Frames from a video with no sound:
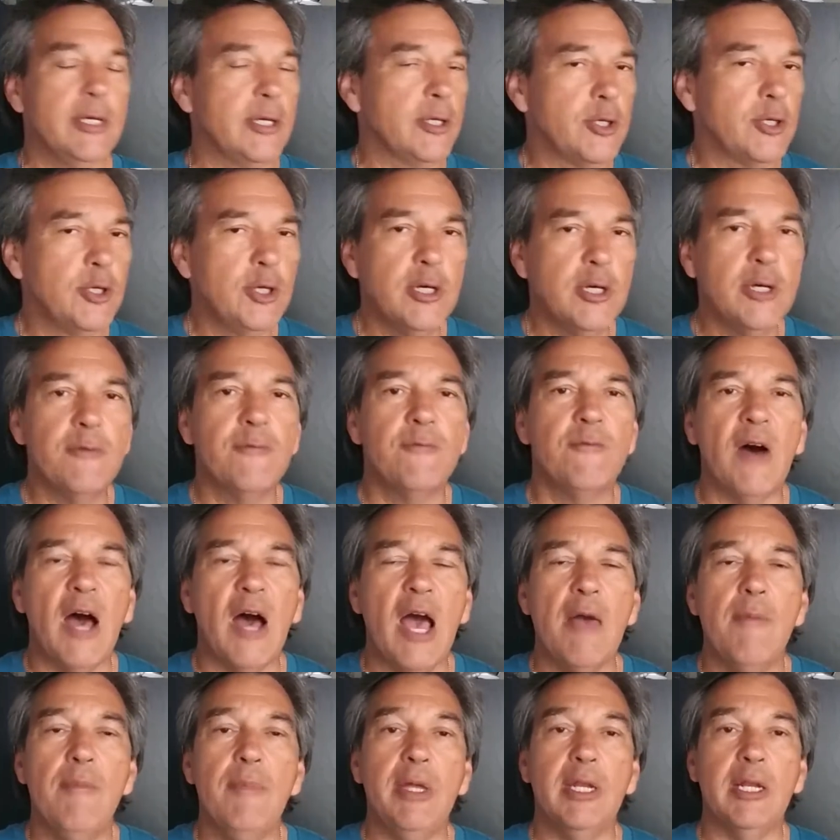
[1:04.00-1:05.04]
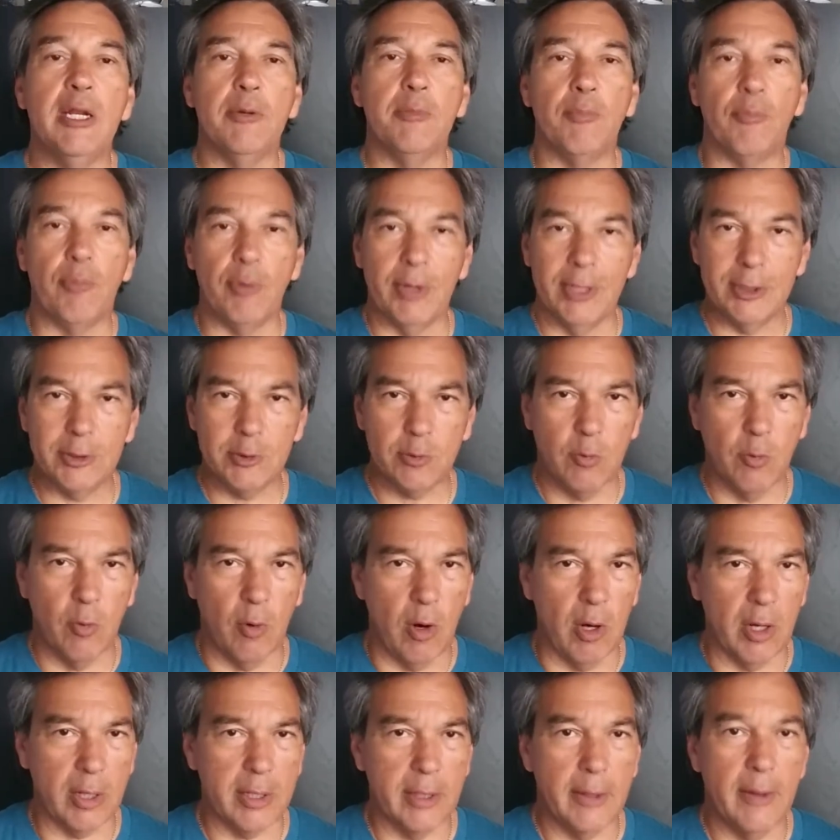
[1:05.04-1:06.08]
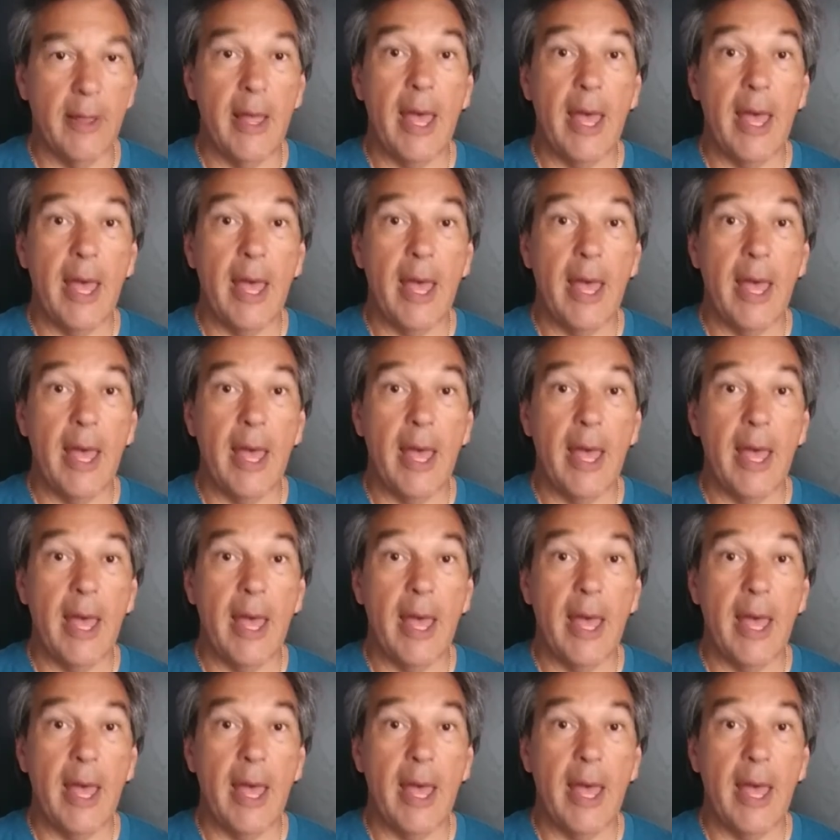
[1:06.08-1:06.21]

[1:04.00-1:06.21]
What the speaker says: a good 5-minute brisk walk.